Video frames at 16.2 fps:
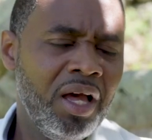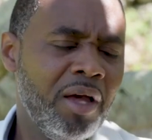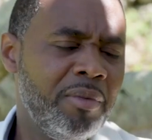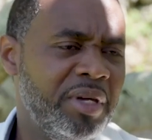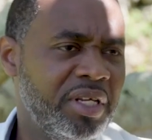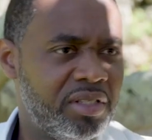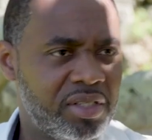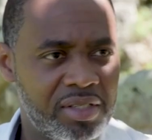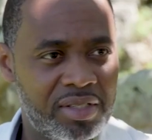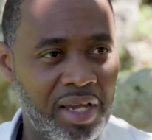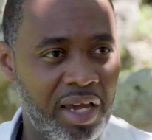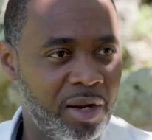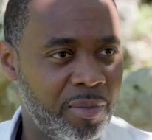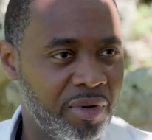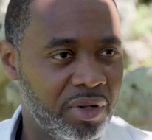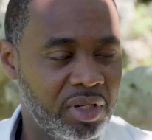I mean,
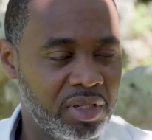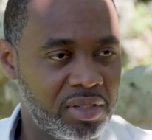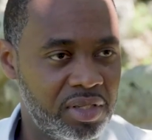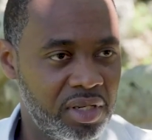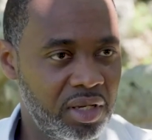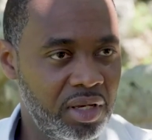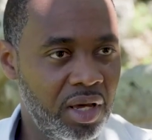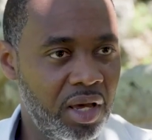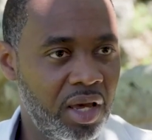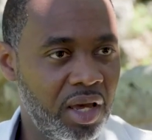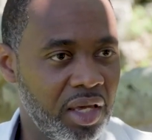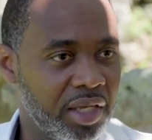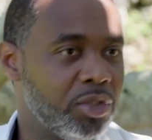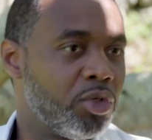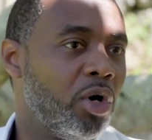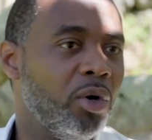sustainability
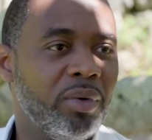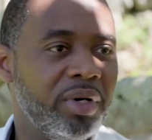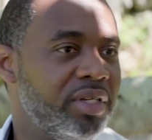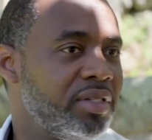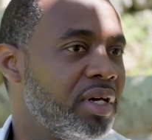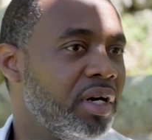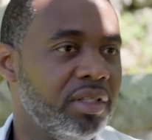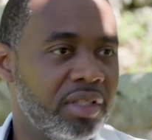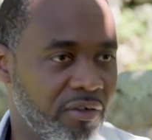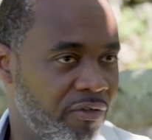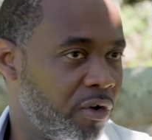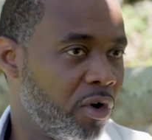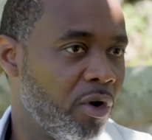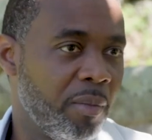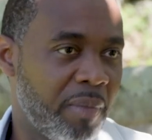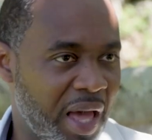is always a
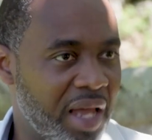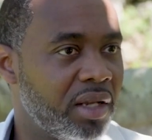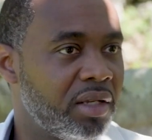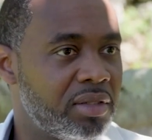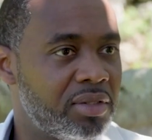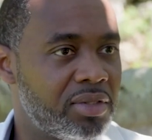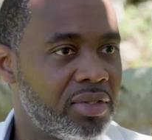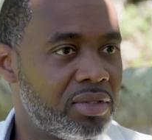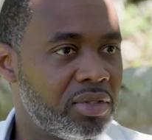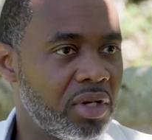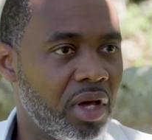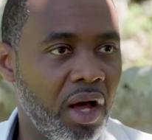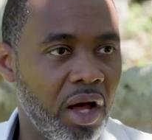difficult balance.